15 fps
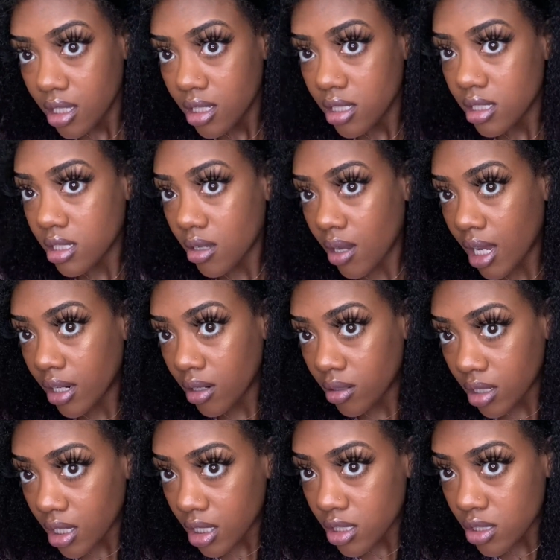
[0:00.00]
so I don't
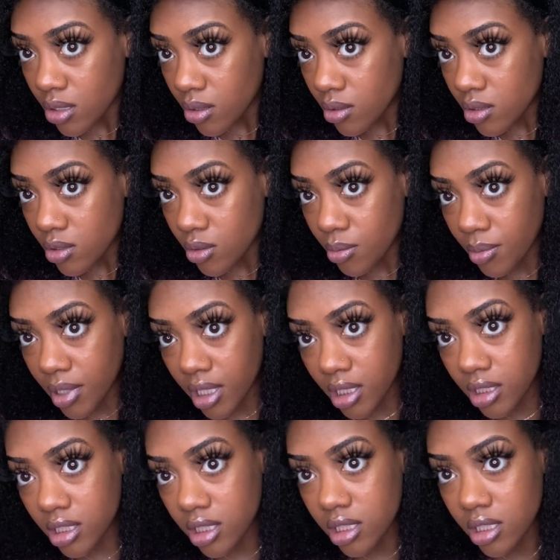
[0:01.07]
need too much.